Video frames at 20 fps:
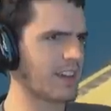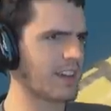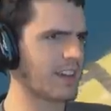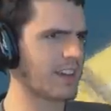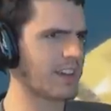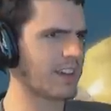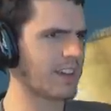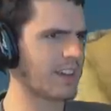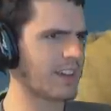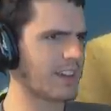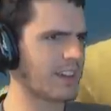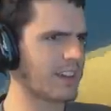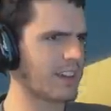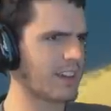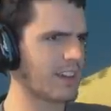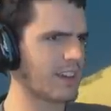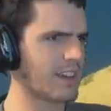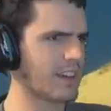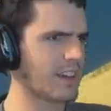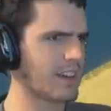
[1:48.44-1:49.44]

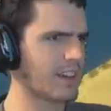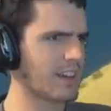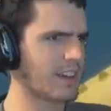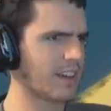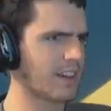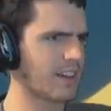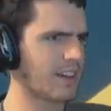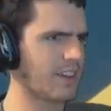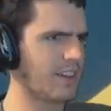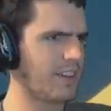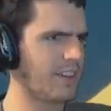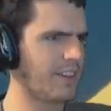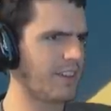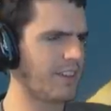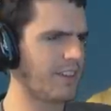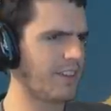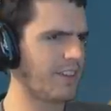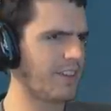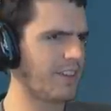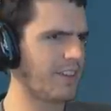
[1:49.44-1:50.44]

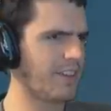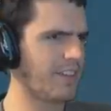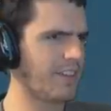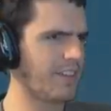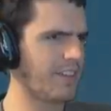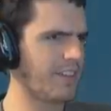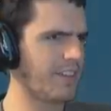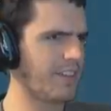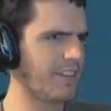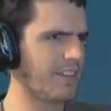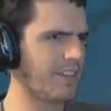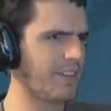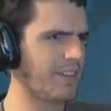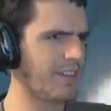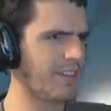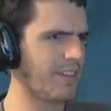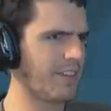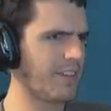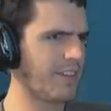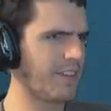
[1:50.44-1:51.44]

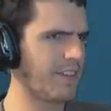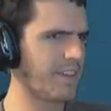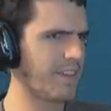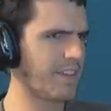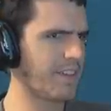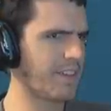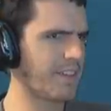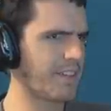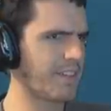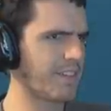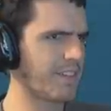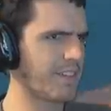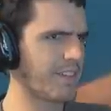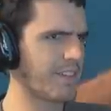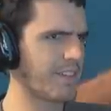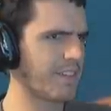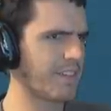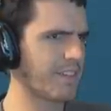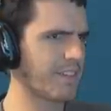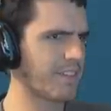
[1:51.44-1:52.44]

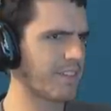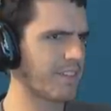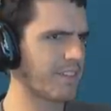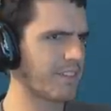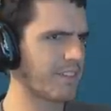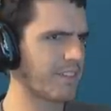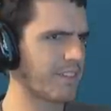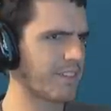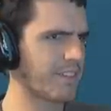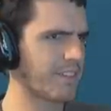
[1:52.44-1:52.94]
Nobody speaks.